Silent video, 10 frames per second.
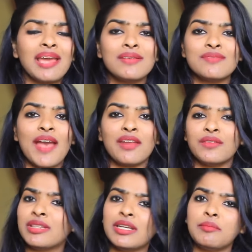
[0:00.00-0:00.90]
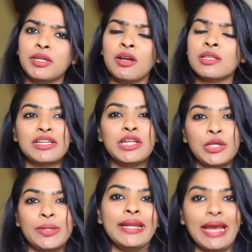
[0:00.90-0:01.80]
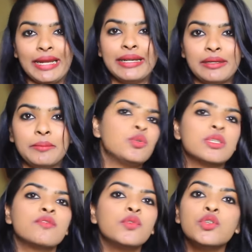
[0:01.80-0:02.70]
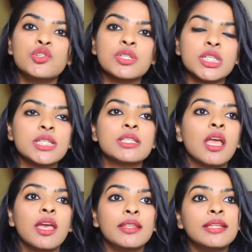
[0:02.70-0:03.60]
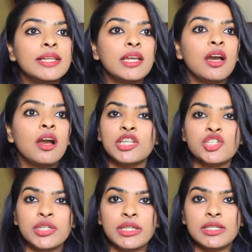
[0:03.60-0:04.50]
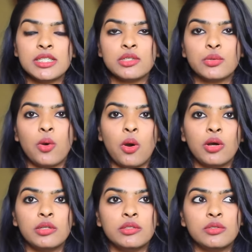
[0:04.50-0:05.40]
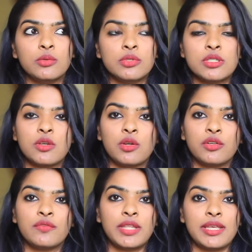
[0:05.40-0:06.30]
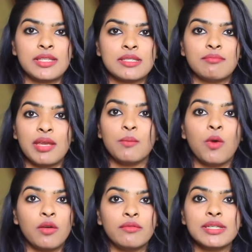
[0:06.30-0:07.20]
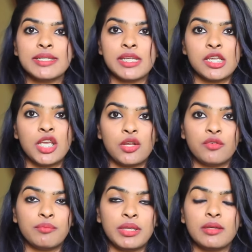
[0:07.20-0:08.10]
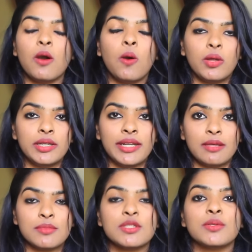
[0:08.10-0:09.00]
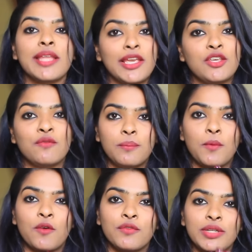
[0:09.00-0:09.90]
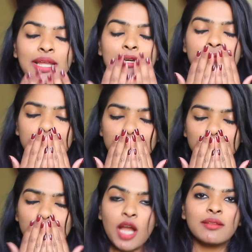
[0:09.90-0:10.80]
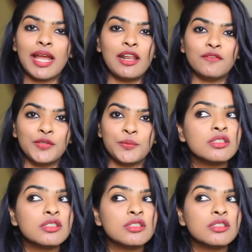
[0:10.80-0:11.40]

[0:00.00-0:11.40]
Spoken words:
I was fine with it because in a liquid diet, juice, fruit juices, dalia, khichdi, so all those sort of things. My mom was taking care of me all the time. So thank you, mom, for that. I love you.